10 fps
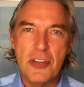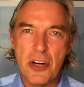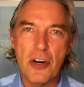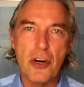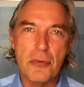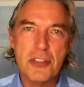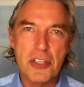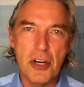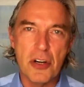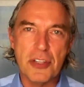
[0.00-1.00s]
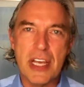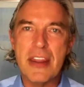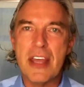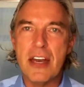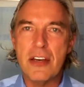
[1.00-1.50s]
their home sold,
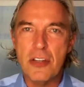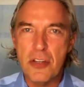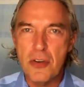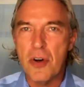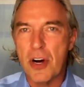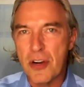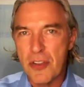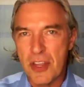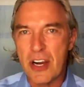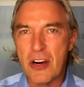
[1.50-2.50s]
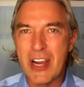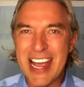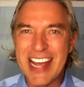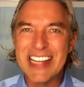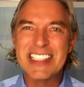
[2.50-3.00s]
and then you are there
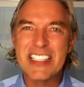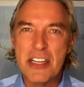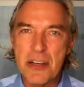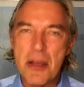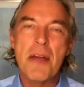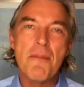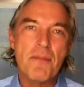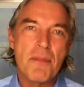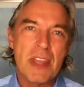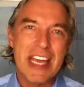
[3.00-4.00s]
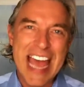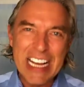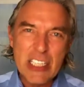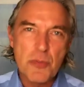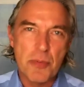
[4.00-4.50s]
as the
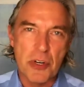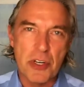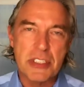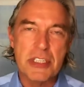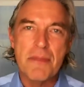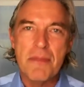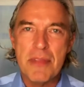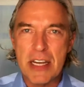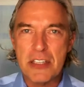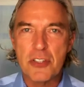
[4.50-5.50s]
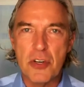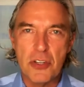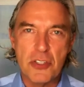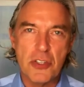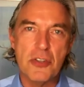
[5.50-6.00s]
expert that is
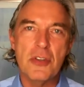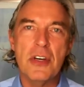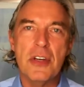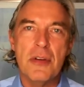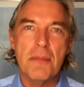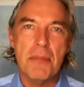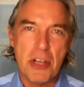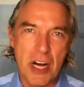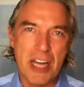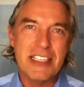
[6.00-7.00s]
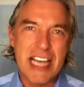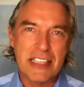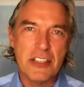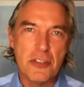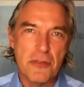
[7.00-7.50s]
going to be
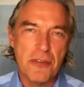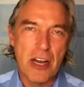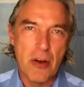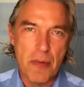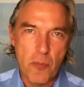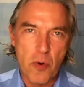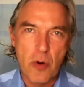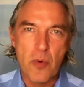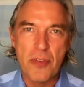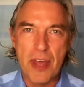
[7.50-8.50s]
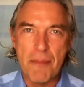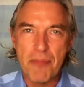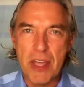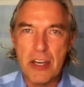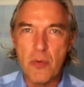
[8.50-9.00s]
contacted to follow up and work with them.
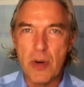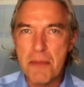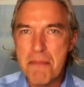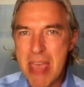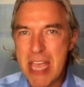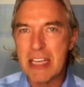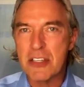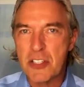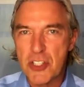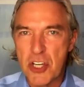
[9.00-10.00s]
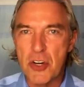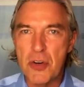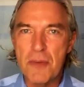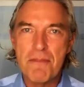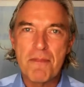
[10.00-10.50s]
And you want to make it
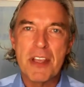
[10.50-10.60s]
so